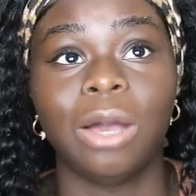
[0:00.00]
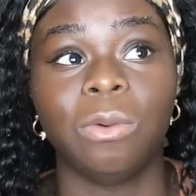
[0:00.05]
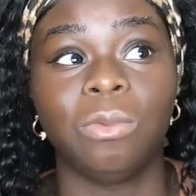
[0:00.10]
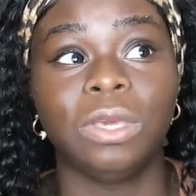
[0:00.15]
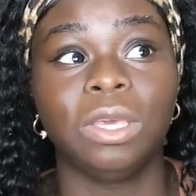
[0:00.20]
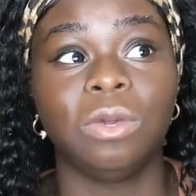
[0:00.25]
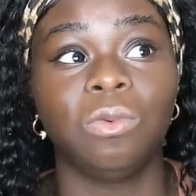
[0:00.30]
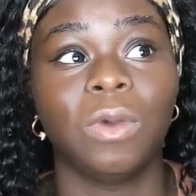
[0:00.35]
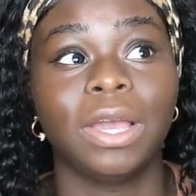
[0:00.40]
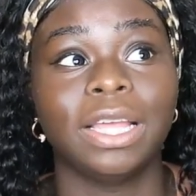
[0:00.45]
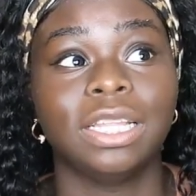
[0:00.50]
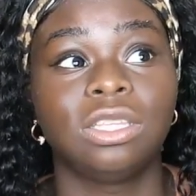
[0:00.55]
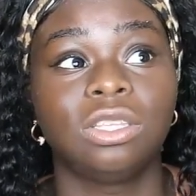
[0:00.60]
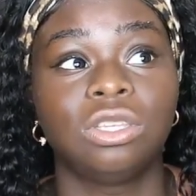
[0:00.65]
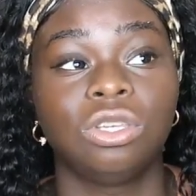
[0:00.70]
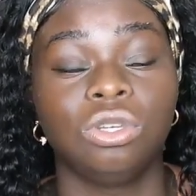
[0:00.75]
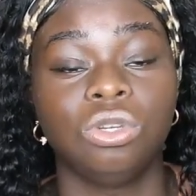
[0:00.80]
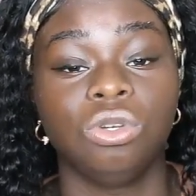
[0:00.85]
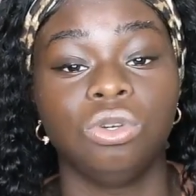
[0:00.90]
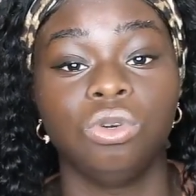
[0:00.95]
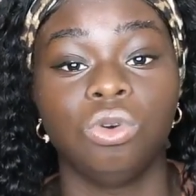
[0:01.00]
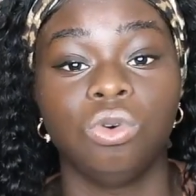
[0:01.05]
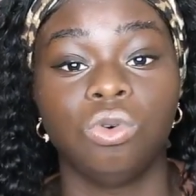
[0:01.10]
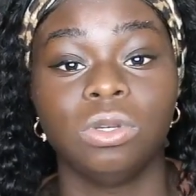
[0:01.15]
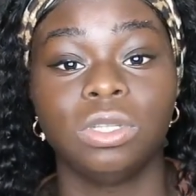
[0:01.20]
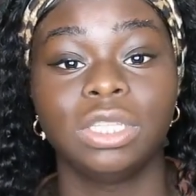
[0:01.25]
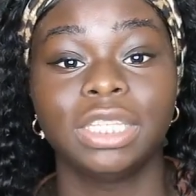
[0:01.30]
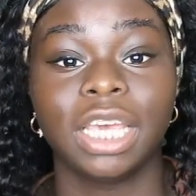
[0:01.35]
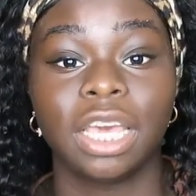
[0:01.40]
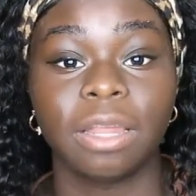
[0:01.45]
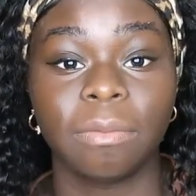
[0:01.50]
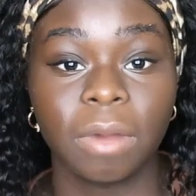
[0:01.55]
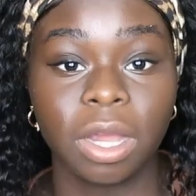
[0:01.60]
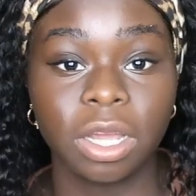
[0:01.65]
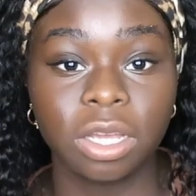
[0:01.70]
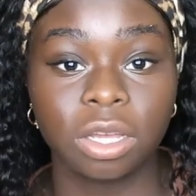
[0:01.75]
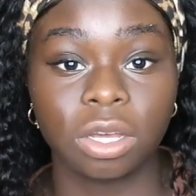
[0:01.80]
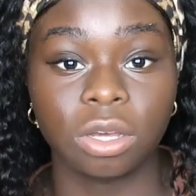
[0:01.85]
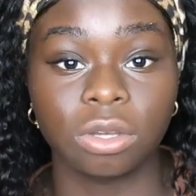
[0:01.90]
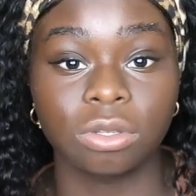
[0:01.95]
we went to San
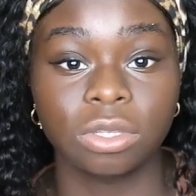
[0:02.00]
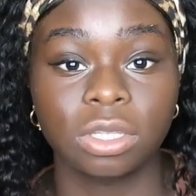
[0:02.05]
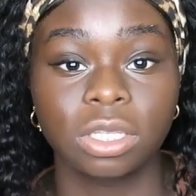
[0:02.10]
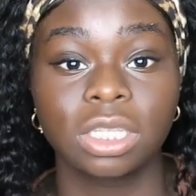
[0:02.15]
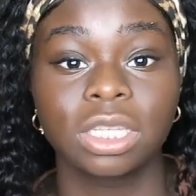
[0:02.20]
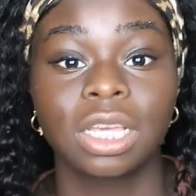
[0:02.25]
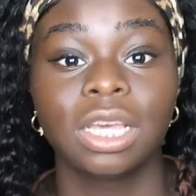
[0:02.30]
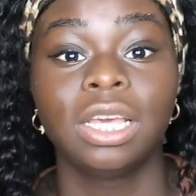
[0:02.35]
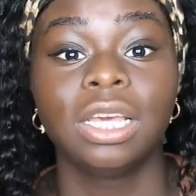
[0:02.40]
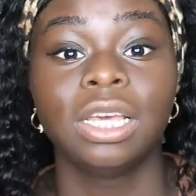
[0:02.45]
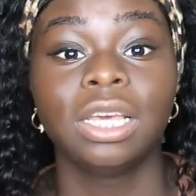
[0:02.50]
Marcos.